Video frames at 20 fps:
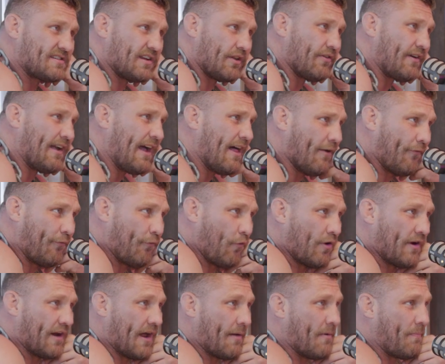Southern
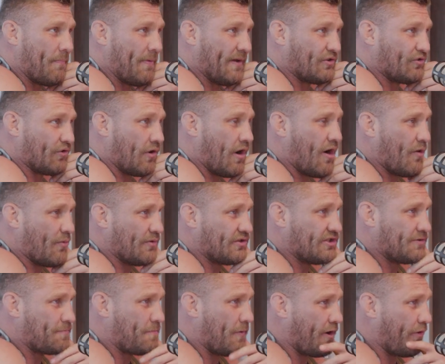California, I'm a big draw,
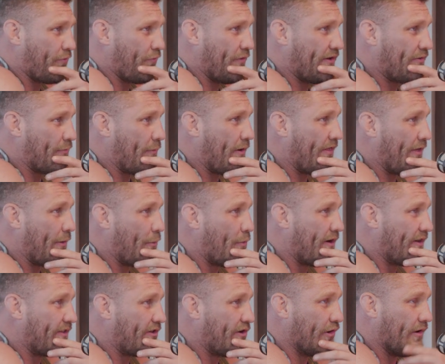which is part of the reason why they
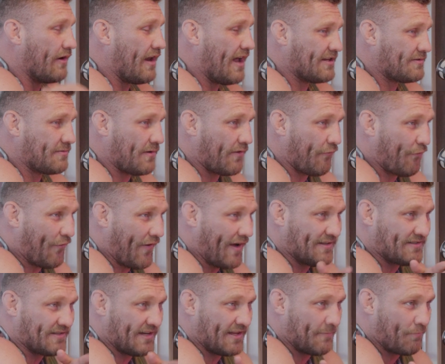wanted to utilize me on the
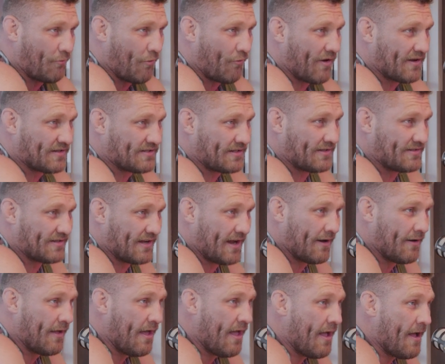fight side and the pro wrestling
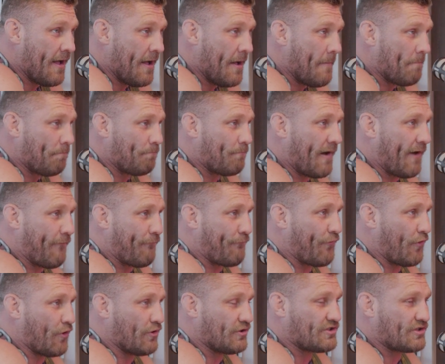side. My
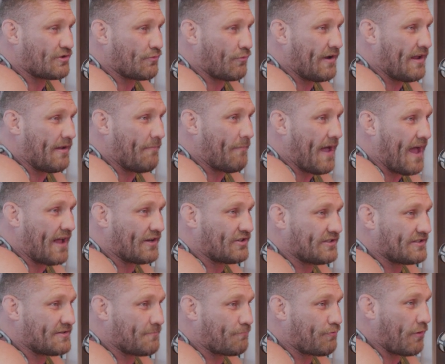first 3
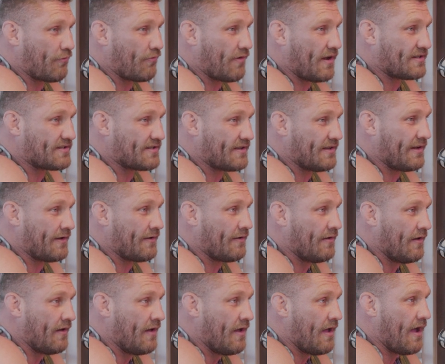matches in pro wrestling,
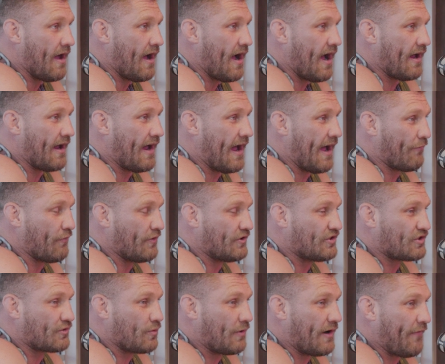I
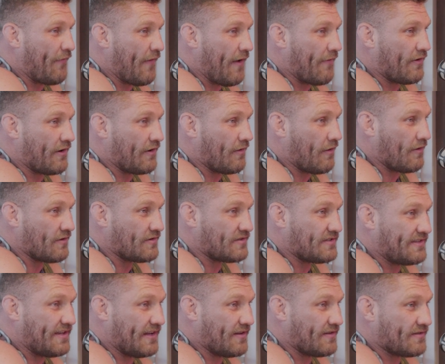averaged
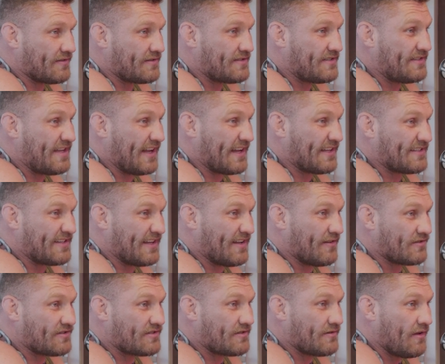$2,500 in ticket
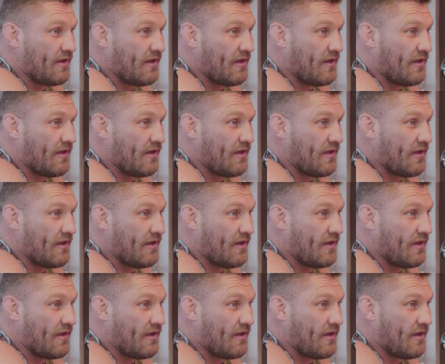sales.